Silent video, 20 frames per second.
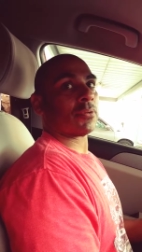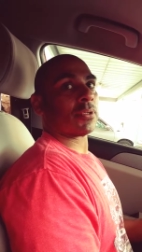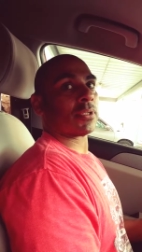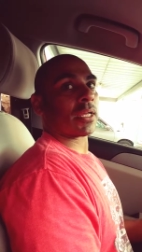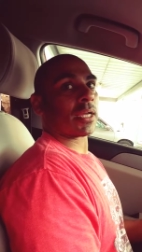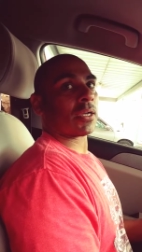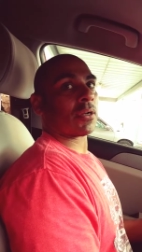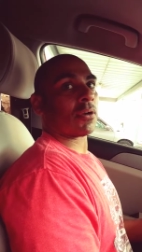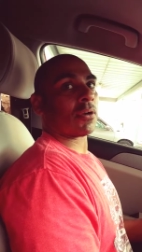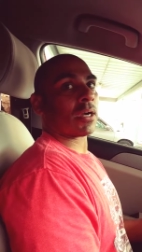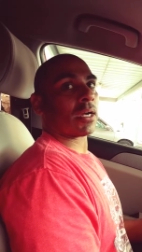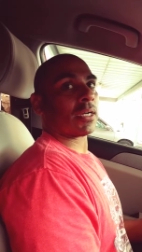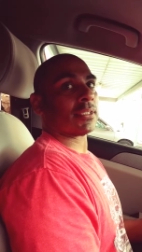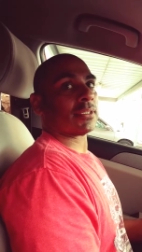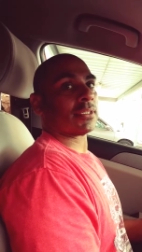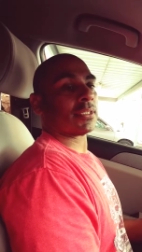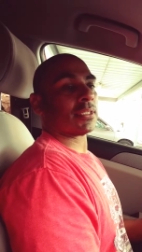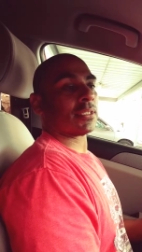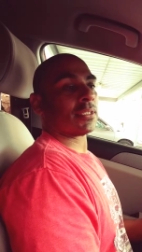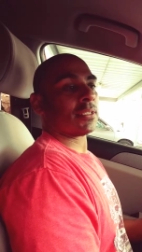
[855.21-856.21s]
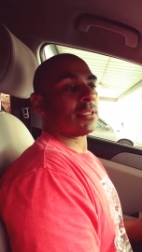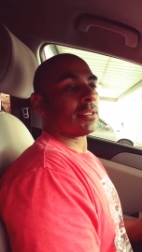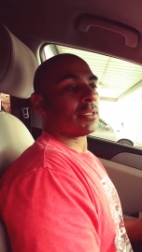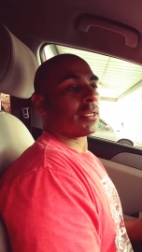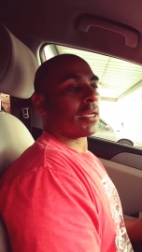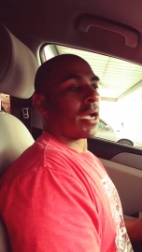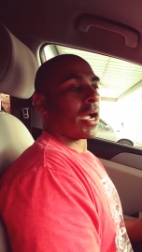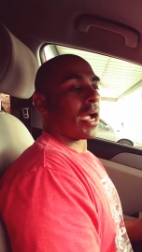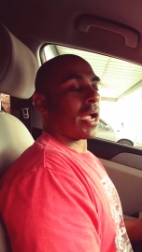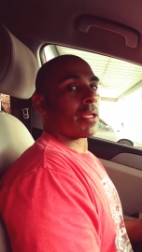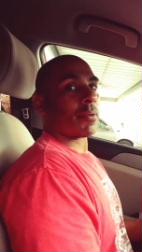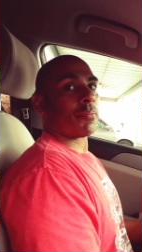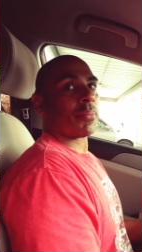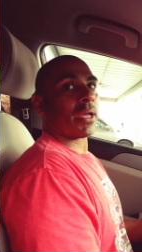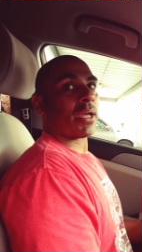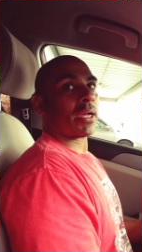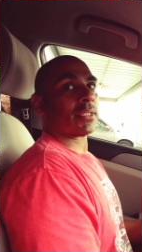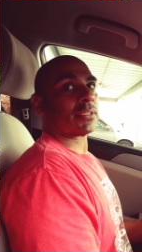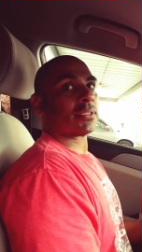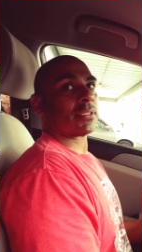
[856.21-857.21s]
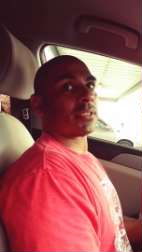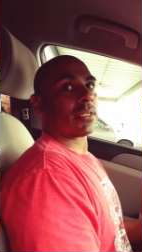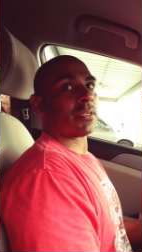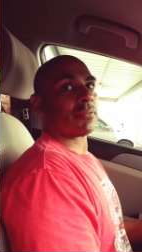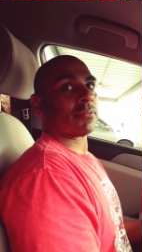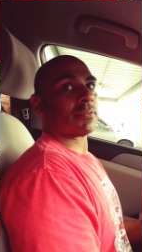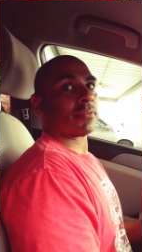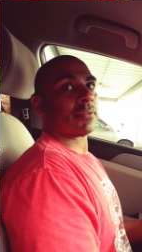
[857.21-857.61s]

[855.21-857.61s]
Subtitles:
doing like all kinds of high impact stuff